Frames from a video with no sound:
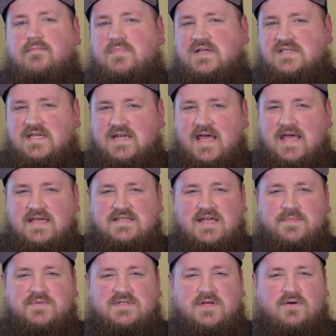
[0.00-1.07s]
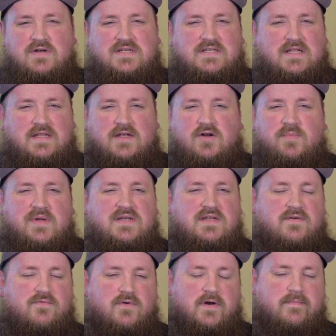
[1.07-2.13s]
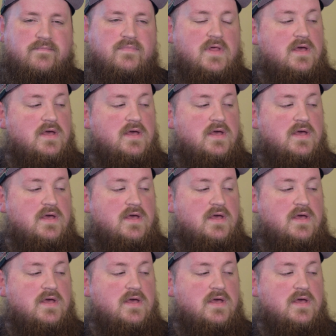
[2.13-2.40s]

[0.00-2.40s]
But today's episode is a little bit different.